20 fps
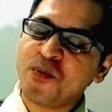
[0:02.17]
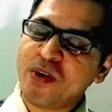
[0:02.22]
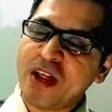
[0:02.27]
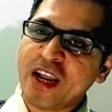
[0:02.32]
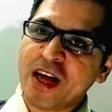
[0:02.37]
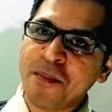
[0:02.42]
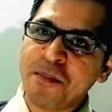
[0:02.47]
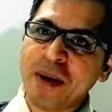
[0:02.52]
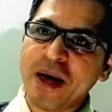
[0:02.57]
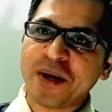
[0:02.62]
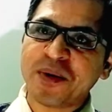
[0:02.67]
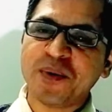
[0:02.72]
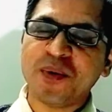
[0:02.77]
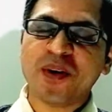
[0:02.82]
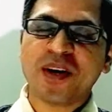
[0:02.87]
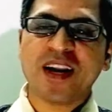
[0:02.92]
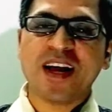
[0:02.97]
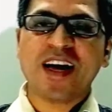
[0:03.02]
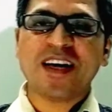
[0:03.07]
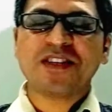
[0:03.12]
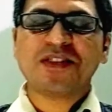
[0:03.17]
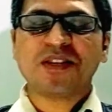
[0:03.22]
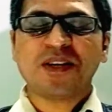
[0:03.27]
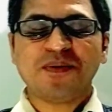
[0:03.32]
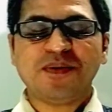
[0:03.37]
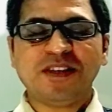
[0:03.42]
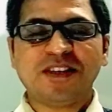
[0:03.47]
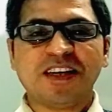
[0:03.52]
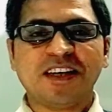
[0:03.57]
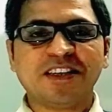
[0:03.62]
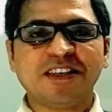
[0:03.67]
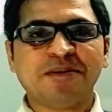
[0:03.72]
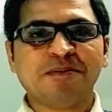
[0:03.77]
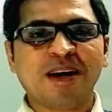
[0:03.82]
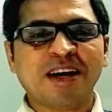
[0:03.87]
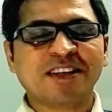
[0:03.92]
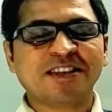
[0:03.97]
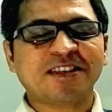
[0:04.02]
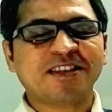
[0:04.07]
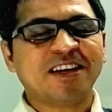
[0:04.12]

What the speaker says: Welcome back to your class Ravisirjee Maths,